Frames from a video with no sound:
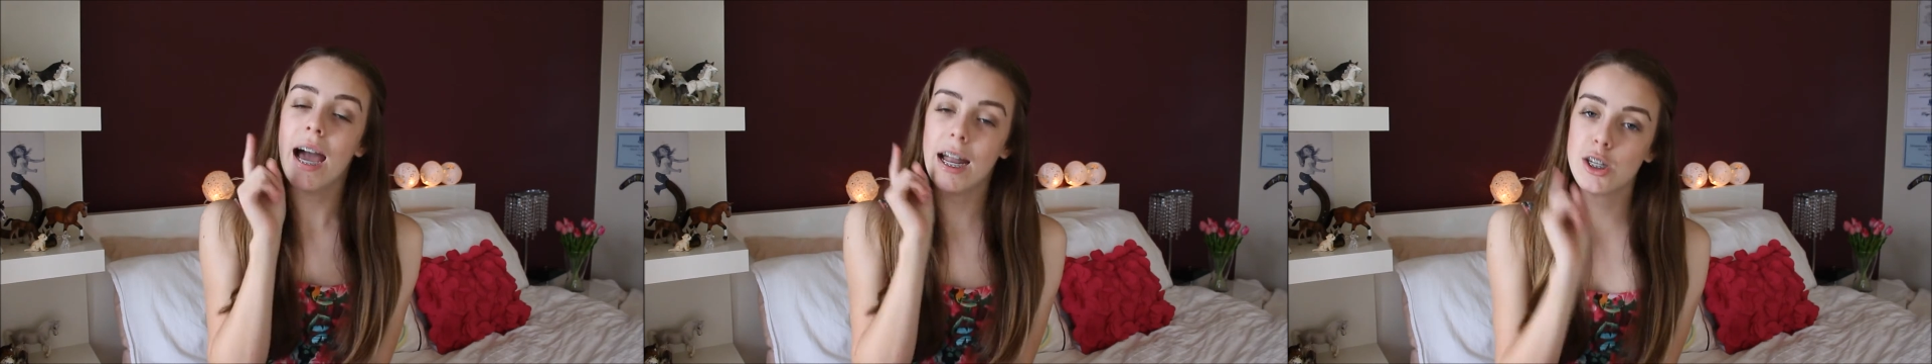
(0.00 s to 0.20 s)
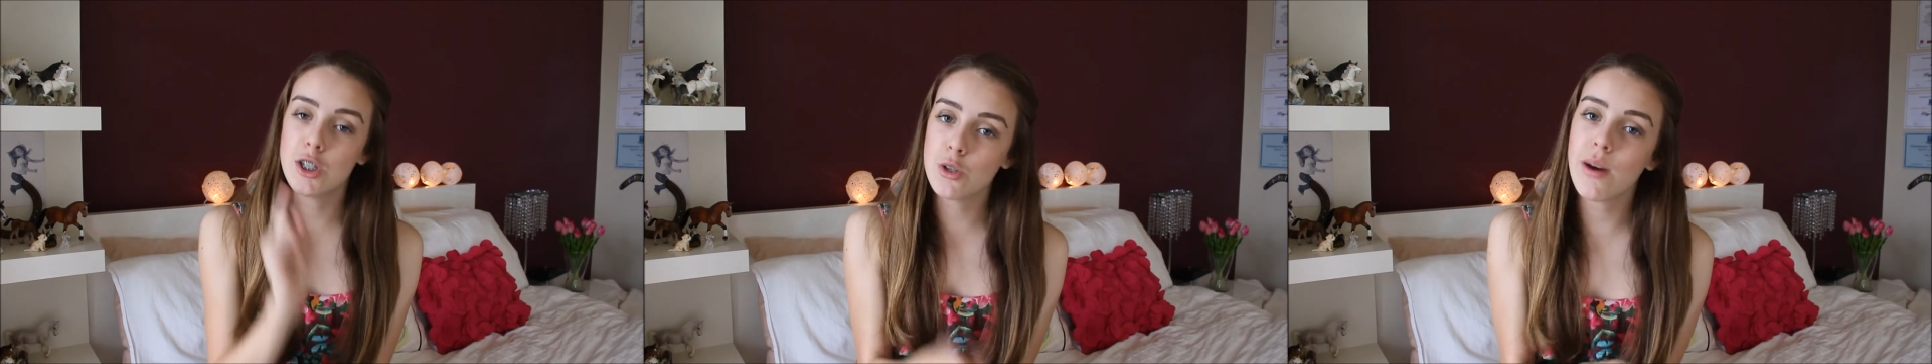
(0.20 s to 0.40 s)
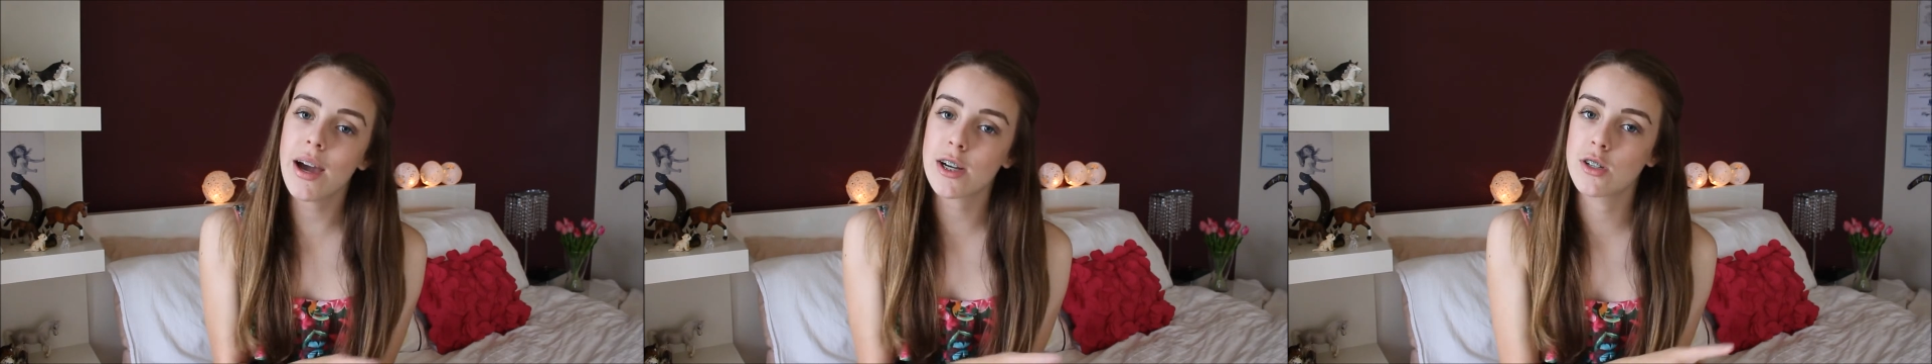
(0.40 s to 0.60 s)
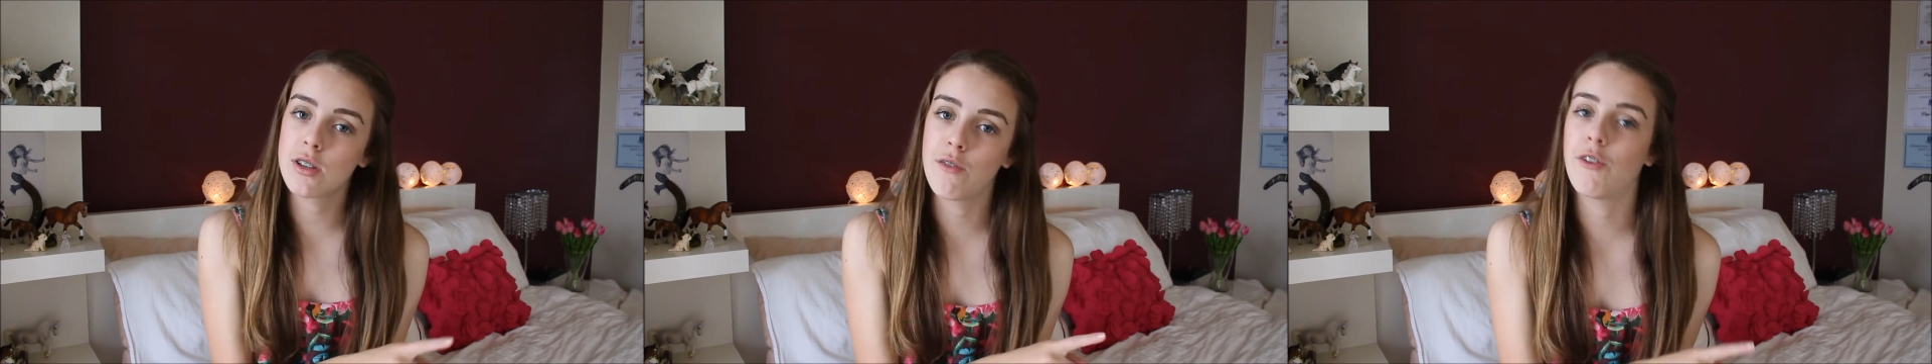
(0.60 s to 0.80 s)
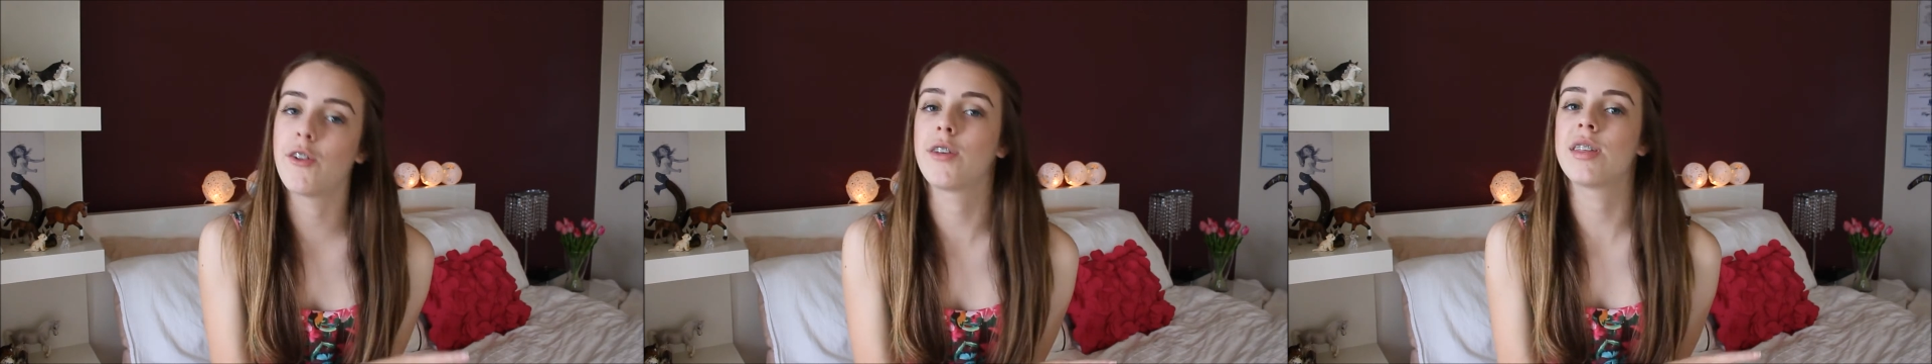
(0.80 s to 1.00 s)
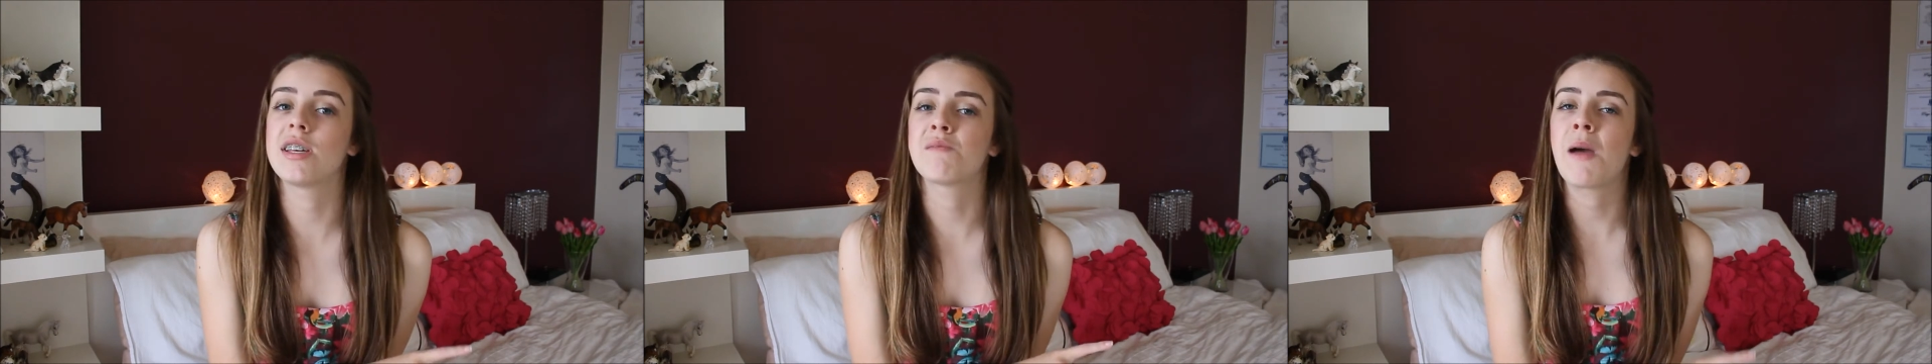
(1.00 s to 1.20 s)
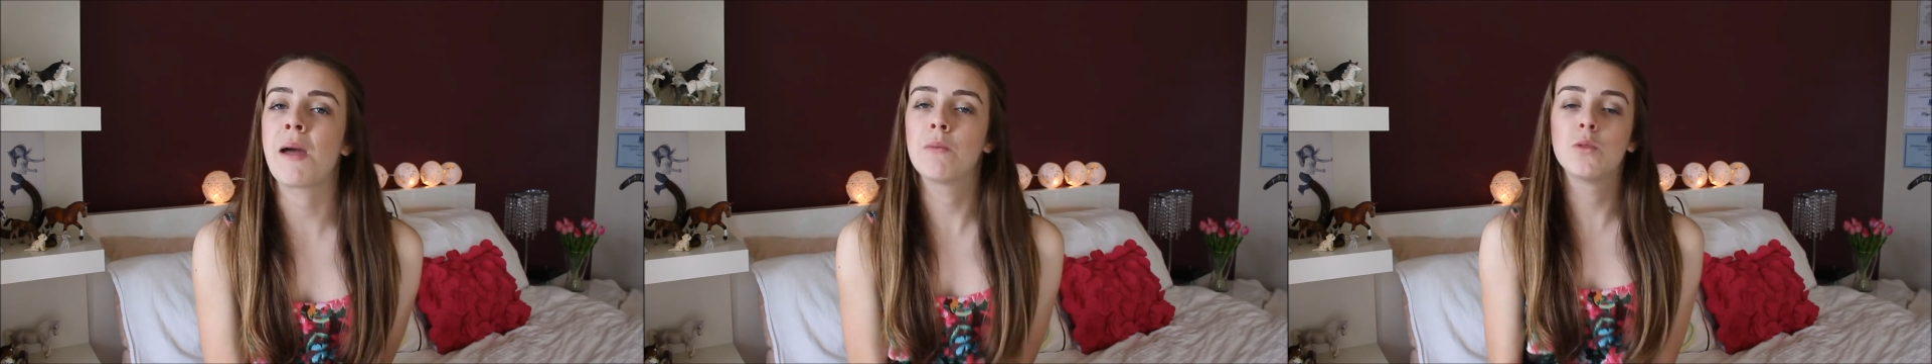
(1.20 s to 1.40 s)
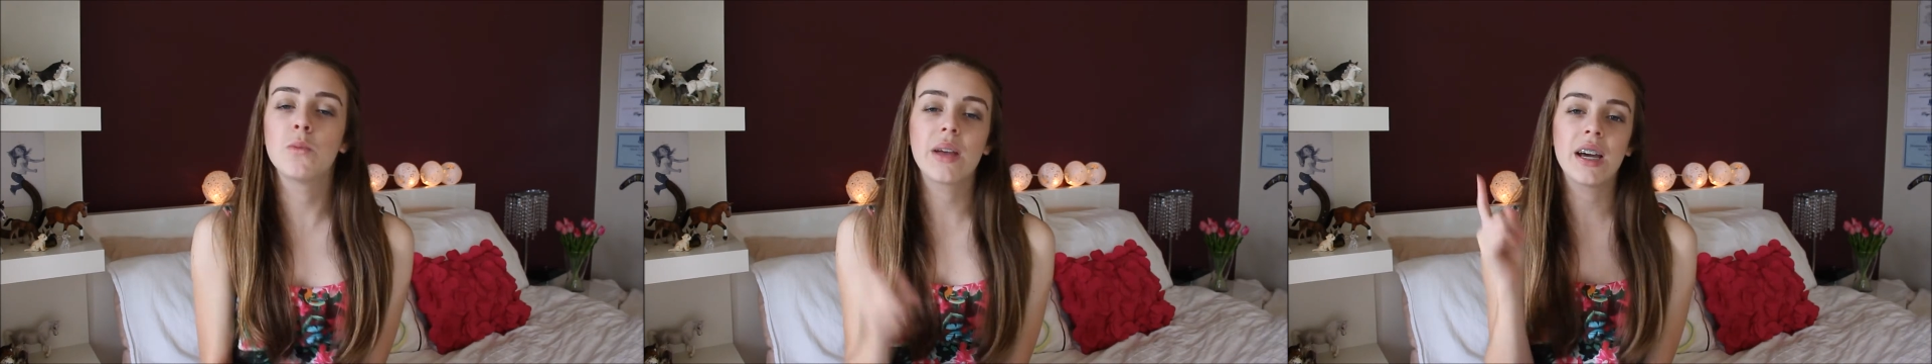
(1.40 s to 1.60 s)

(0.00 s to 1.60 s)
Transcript: and you do actually follow these people,